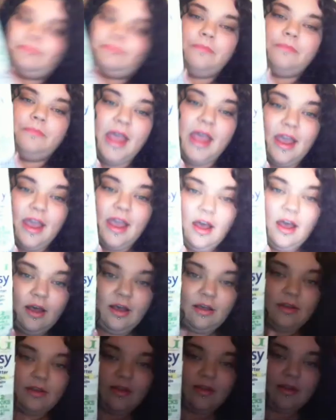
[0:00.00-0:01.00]
my
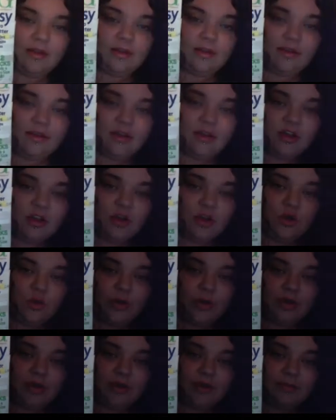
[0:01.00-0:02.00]
uh,
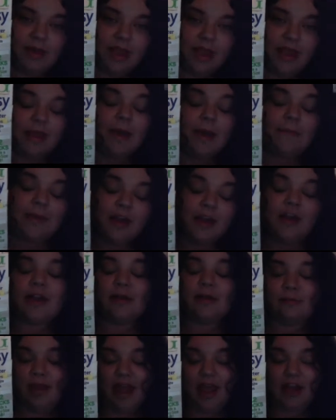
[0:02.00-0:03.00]
quil my
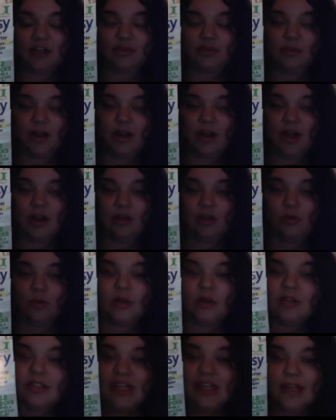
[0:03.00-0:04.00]
American Patchwork and
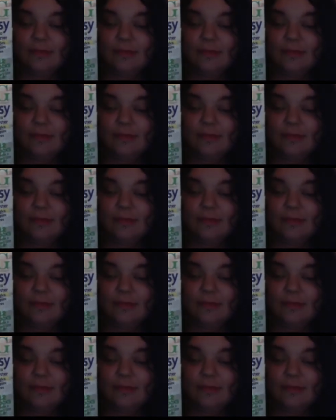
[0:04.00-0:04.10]
Quilting